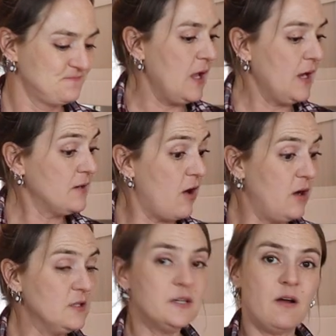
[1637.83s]
And
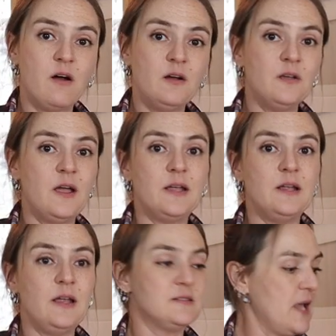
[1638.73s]
all in all,
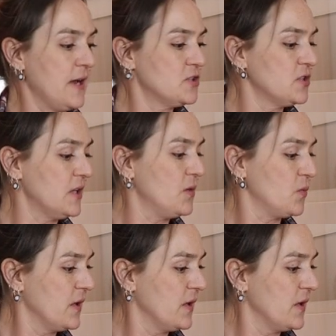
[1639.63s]
it, it's actually